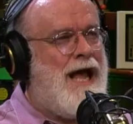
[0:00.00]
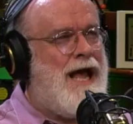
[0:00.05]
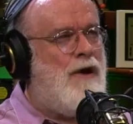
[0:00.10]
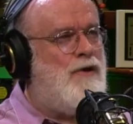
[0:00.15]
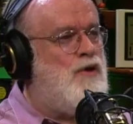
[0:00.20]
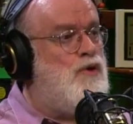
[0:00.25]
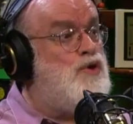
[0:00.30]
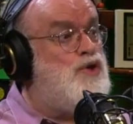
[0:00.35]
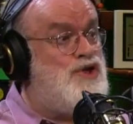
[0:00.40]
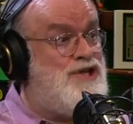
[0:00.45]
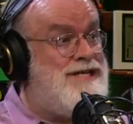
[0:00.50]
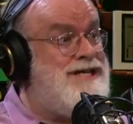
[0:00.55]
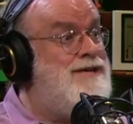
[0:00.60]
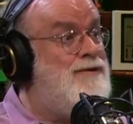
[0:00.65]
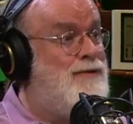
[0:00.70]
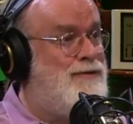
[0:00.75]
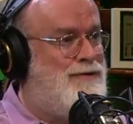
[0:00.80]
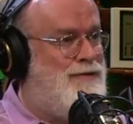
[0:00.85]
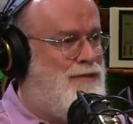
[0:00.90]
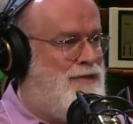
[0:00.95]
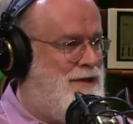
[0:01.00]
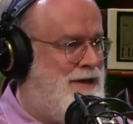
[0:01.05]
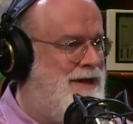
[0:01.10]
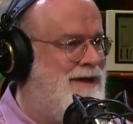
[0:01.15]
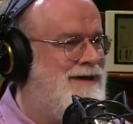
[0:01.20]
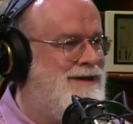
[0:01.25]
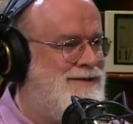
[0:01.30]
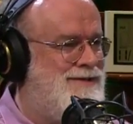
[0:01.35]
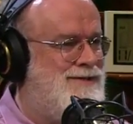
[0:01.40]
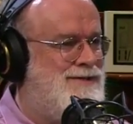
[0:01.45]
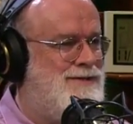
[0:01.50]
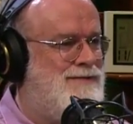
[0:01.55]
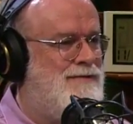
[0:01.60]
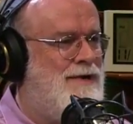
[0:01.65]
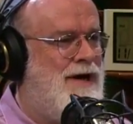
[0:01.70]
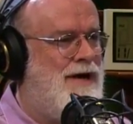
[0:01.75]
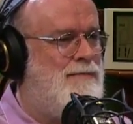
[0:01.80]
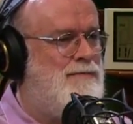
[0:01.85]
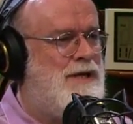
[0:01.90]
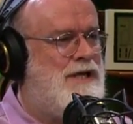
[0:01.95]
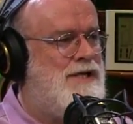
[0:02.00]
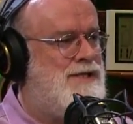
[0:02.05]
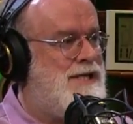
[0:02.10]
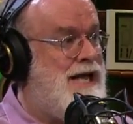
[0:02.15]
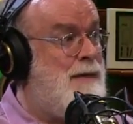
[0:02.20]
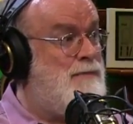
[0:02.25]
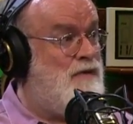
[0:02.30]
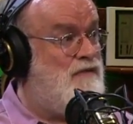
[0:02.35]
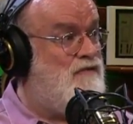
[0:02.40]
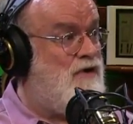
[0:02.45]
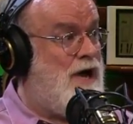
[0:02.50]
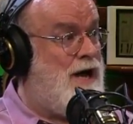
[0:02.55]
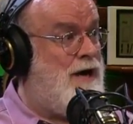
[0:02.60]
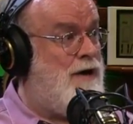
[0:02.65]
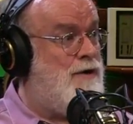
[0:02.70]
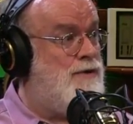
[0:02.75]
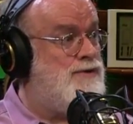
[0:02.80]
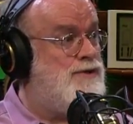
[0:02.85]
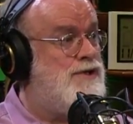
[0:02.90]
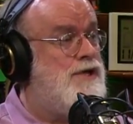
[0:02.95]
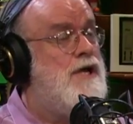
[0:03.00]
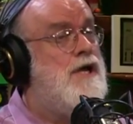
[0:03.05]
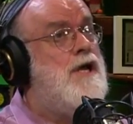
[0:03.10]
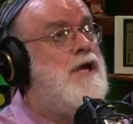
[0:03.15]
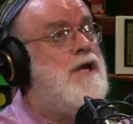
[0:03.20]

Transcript: how you shield things, right? Because amplifiers